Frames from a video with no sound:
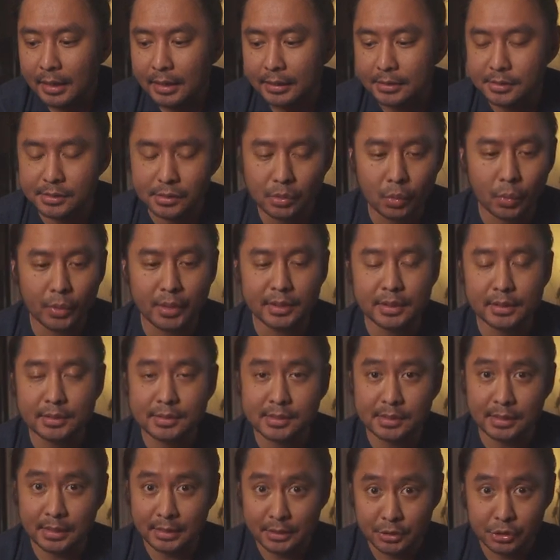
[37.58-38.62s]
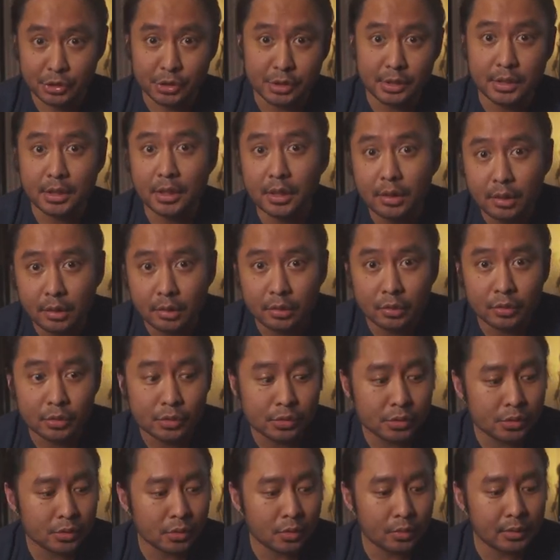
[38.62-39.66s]
it's the way that's engineered
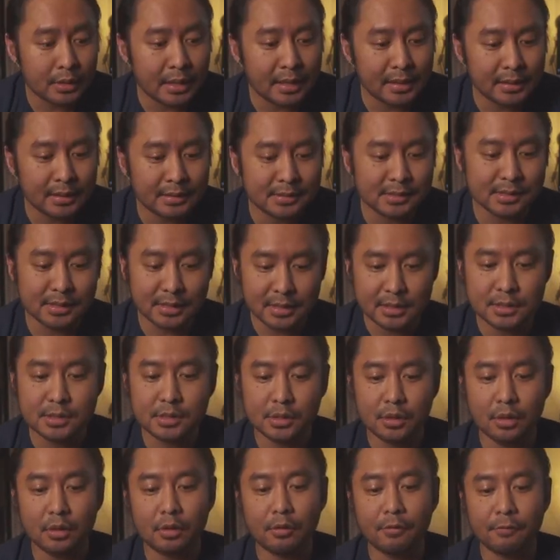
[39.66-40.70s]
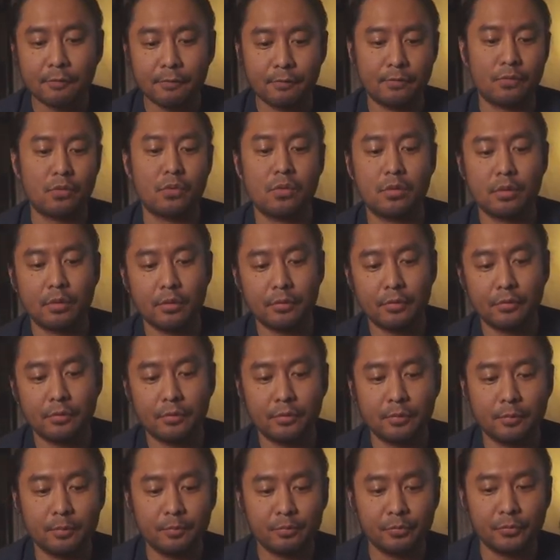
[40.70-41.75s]
so that it's easier
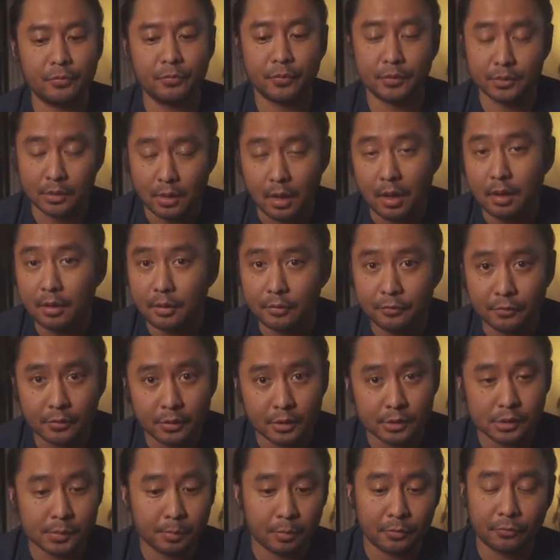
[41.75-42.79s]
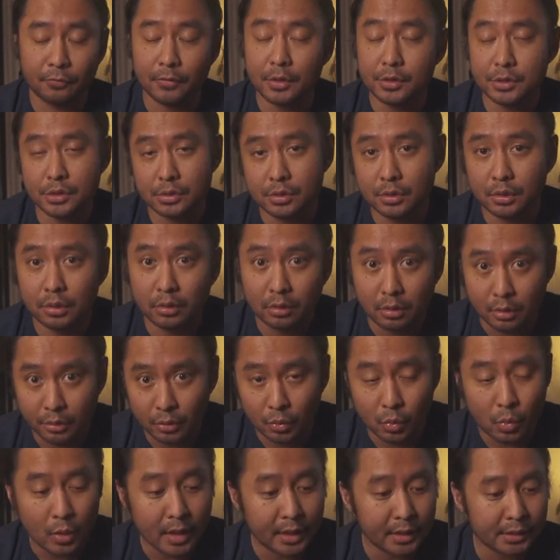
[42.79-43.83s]
for photographers, professional or
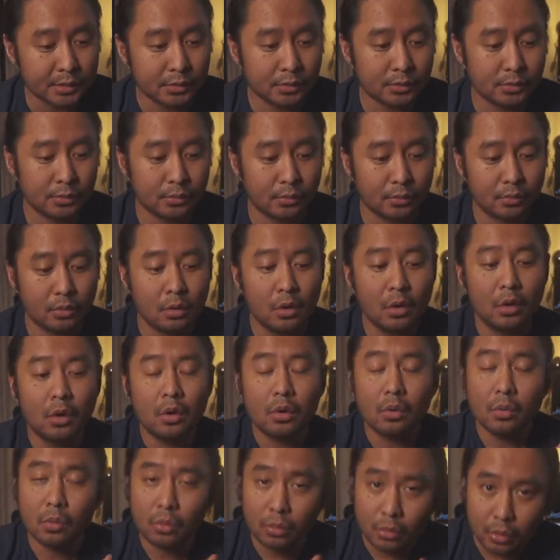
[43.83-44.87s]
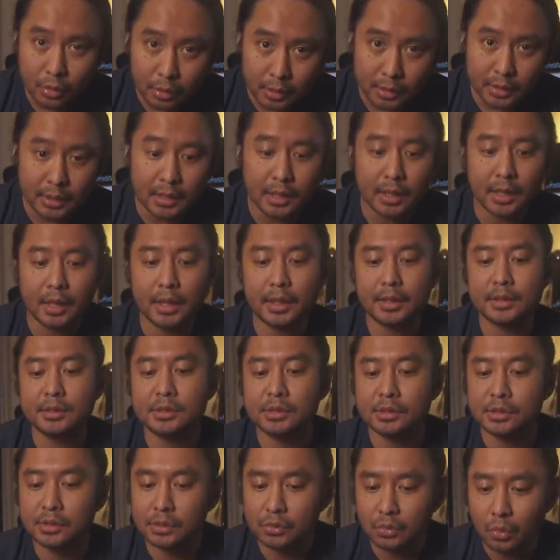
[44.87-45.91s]
otherwise, to
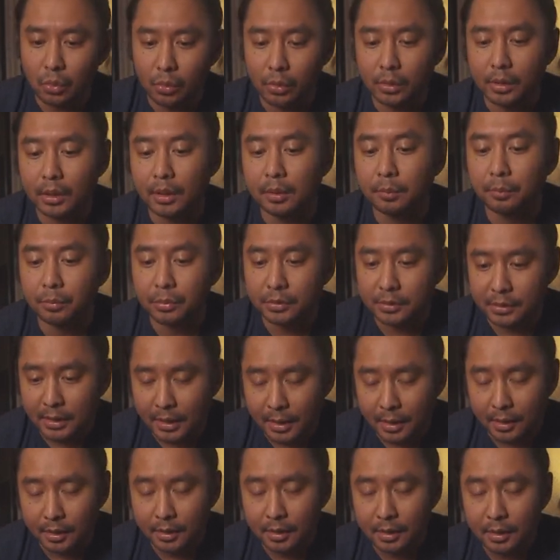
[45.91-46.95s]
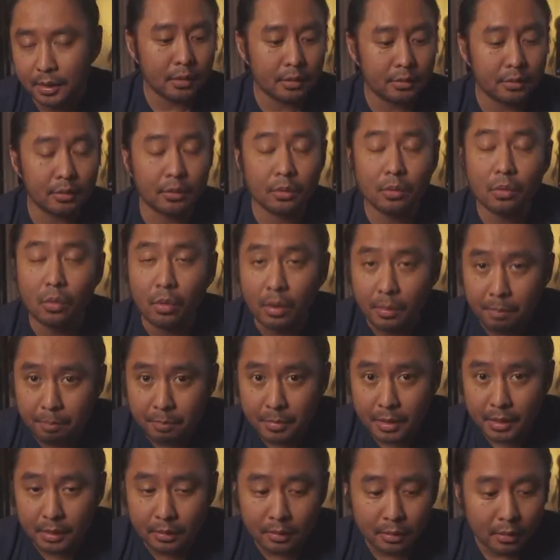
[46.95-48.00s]
organize, store, and protect their
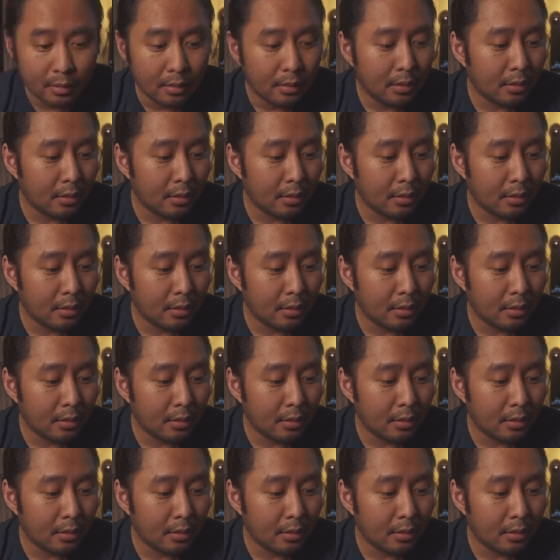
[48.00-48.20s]
equipment